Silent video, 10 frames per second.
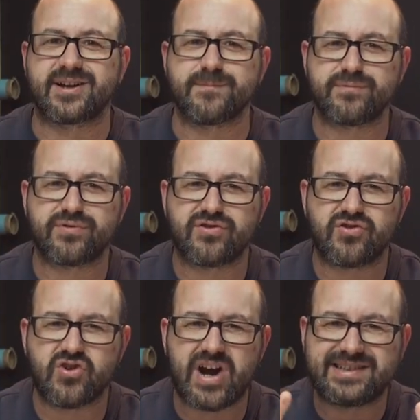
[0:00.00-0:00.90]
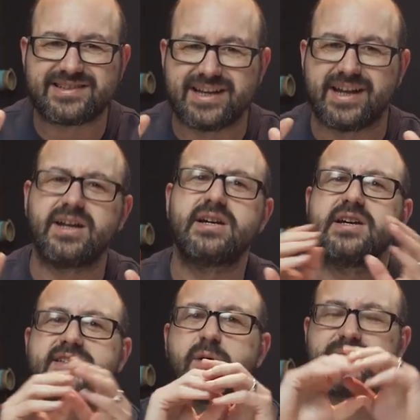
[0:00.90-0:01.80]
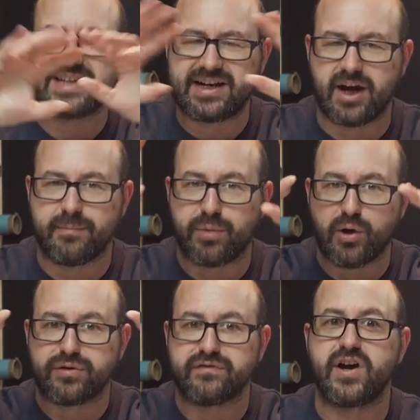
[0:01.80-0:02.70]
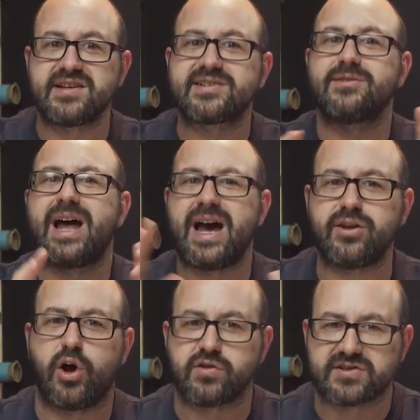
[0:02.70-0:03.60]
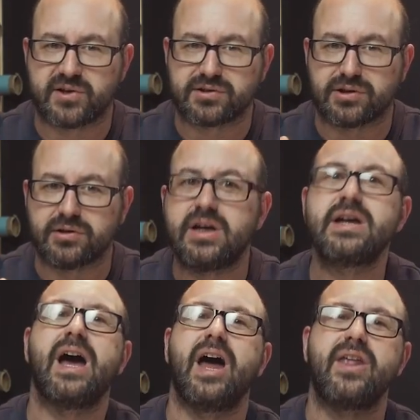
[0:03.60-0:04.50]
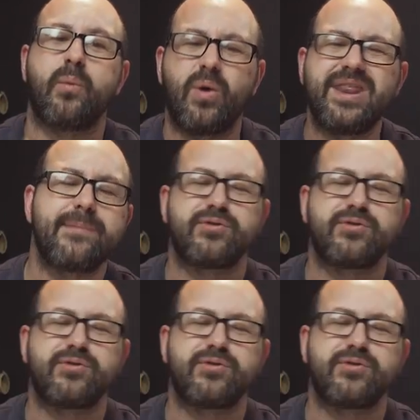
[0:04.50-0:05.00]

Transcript: that compressed it so it would take up both the vertical and the horizontal. And then when they